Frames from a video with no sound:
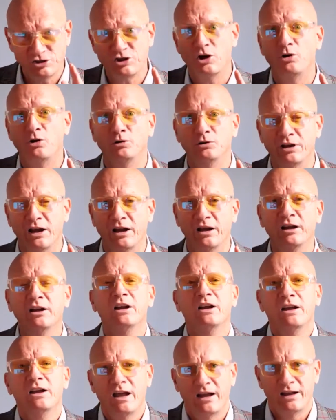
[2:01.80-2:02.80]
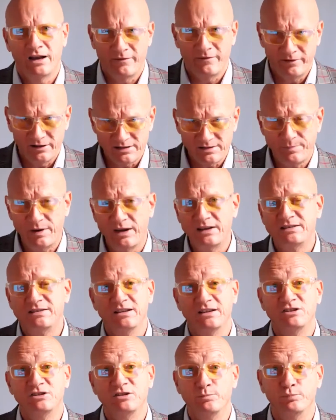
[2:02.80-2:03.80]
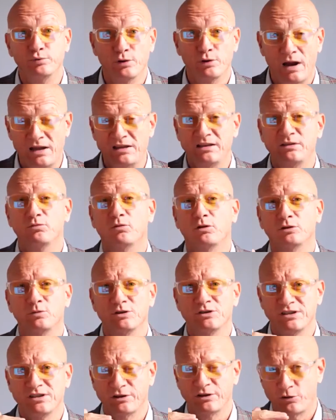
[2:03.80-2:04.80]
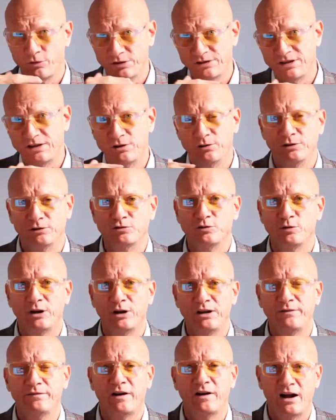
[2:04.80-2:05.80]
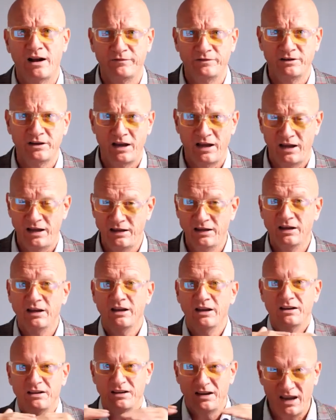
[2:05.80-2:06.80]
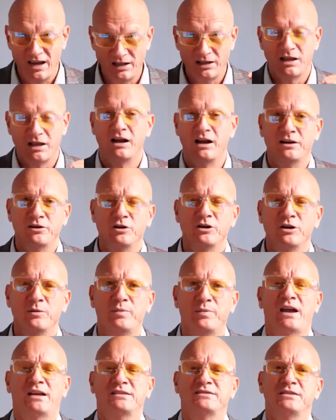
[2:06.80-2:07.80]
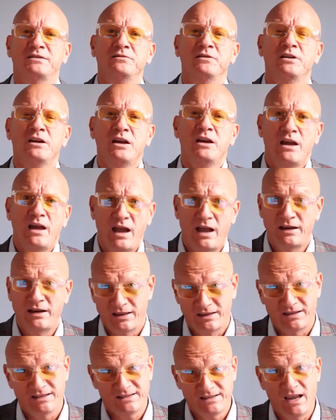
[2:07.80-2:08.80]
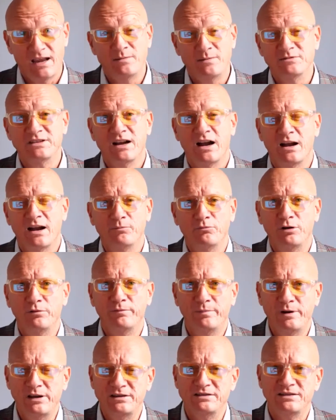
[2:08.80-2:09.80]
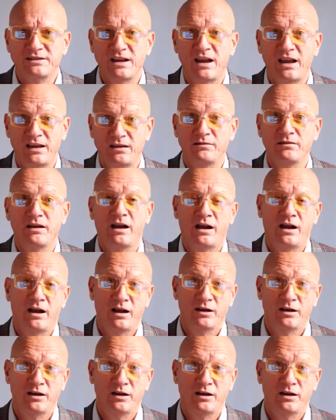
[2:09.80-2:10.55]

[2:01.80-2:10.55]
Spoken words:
shoulder, and I've expected it to break what was a critical 25K neckline on a pattern. And at the same time, we've been saying